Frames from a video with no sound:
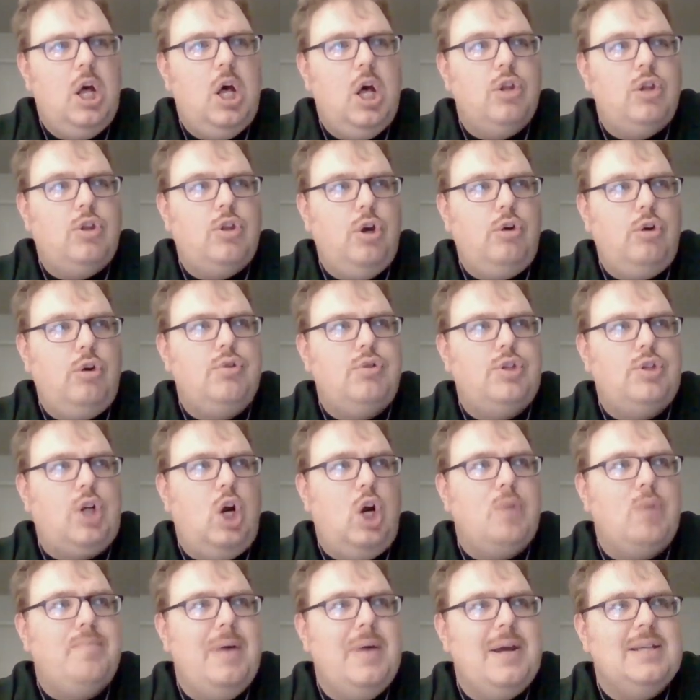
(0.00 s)
Those are
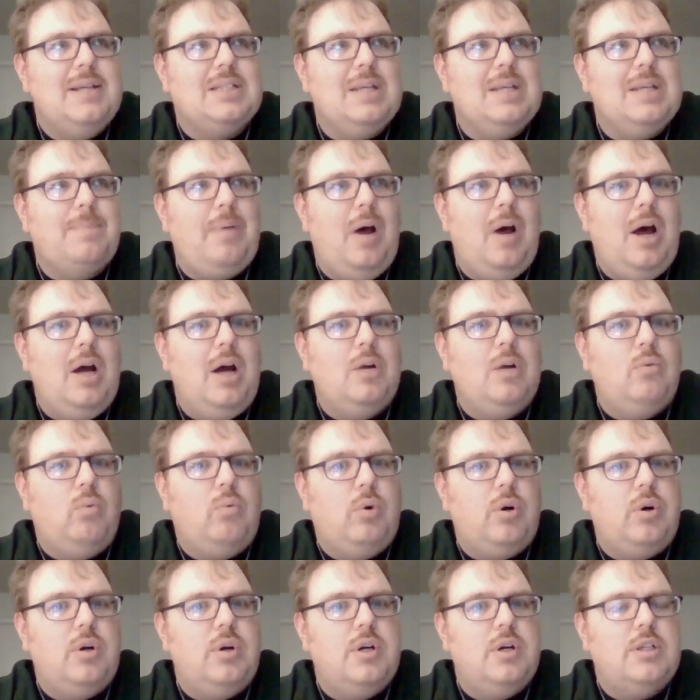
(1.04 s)
based upon
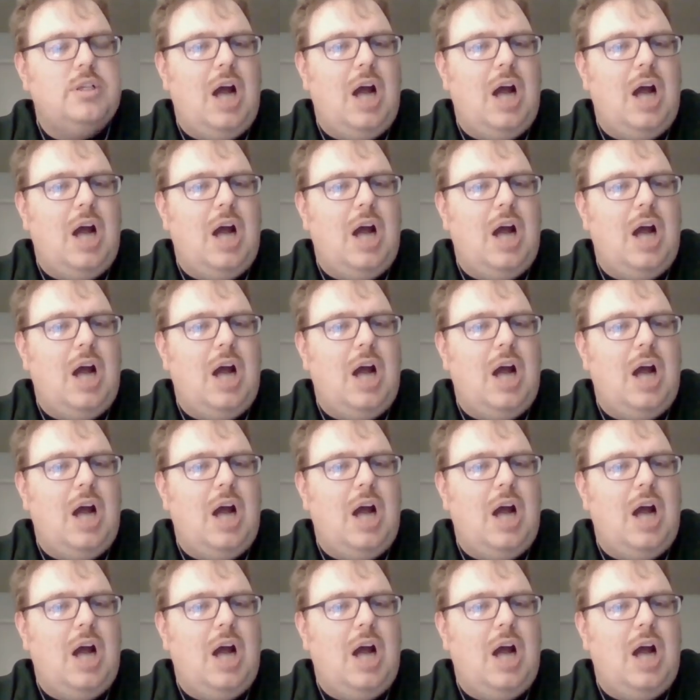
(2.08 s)
words